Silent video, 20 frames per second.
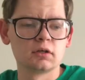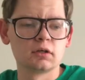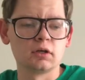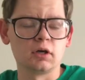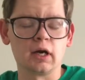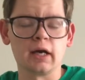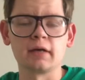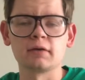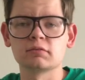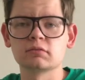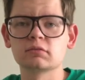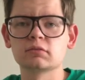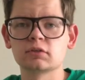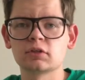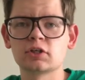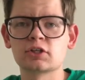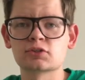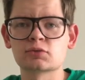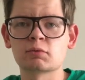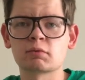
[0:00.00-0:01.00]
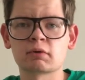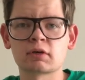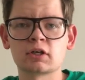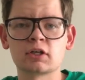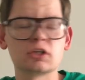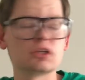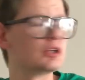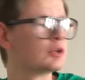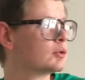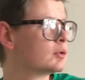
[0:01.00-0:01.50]
right, here's what we're
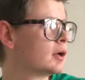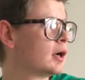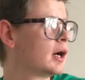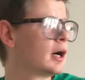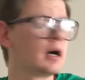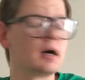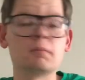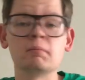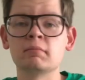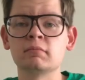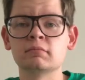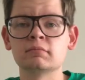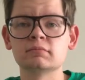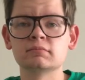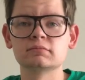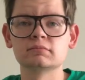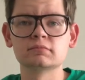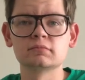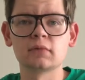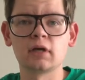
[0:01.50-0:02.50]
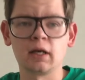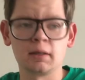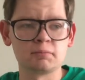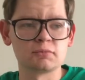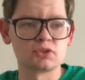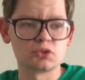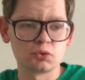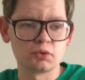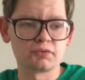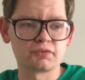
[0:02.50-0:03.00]
gonna do. Um, I'm
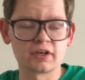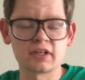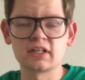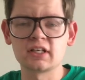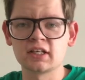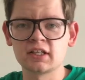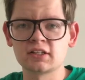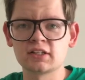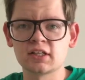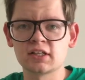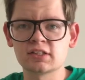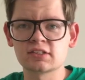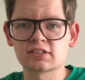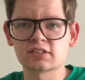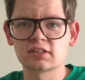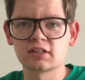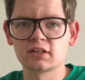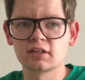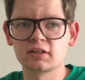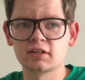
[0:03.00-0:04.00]
too afraid to eat this,